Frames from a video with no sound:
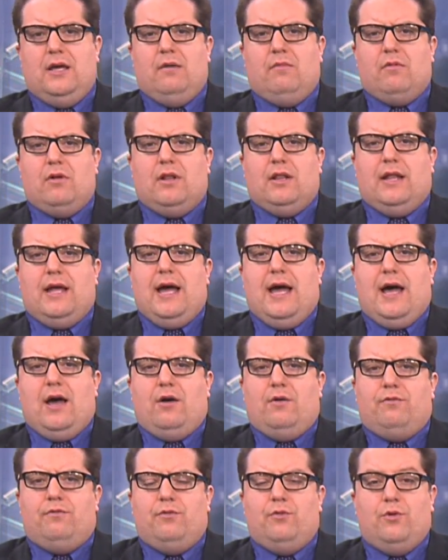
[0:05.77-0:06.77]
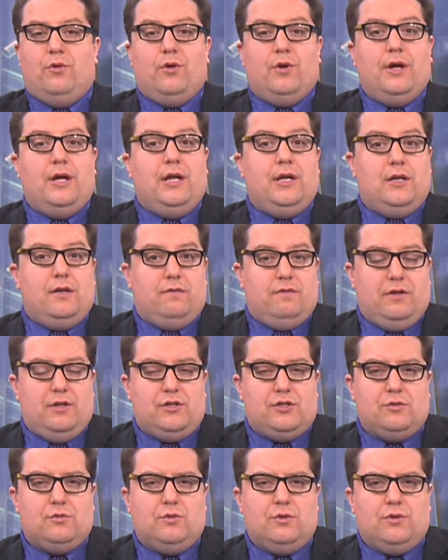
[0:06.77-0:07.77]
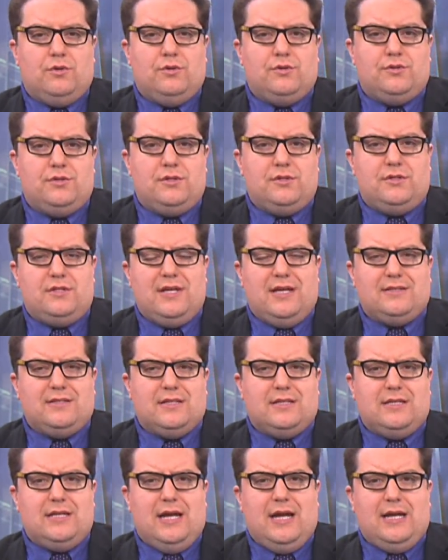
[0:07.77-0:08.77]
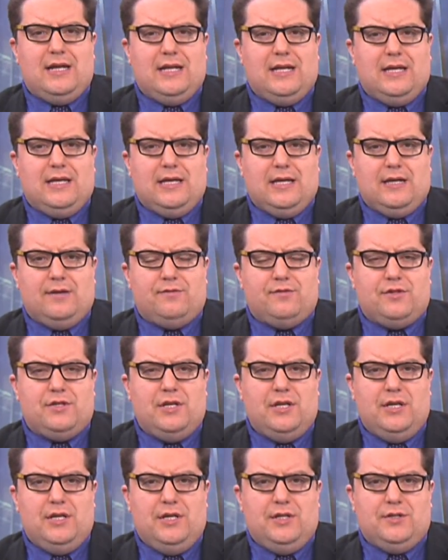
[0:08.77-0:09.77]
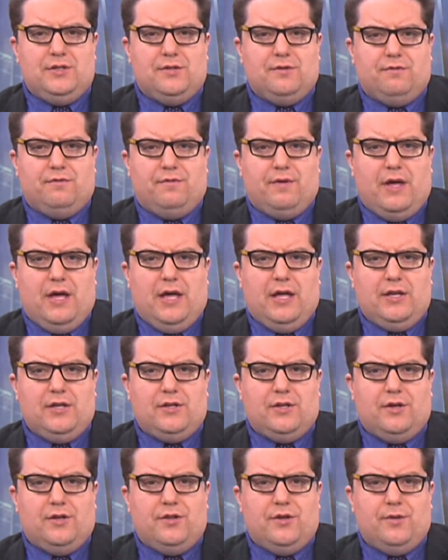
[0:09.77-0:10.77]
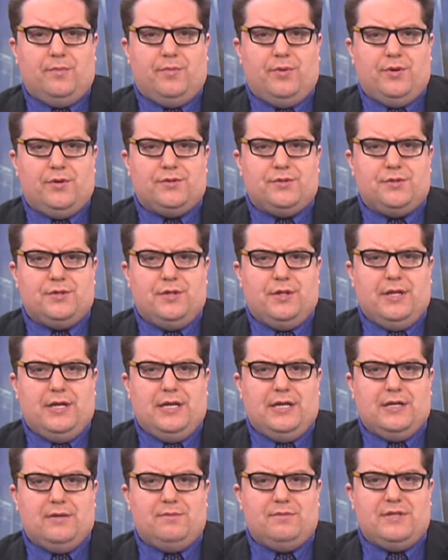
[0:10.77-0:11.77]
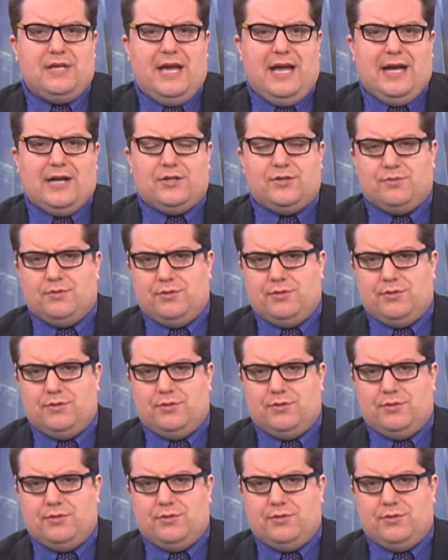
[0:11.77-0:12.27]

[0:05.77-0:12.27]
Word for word: and would allow for individuals to designate a gift to the fund on their personal income tax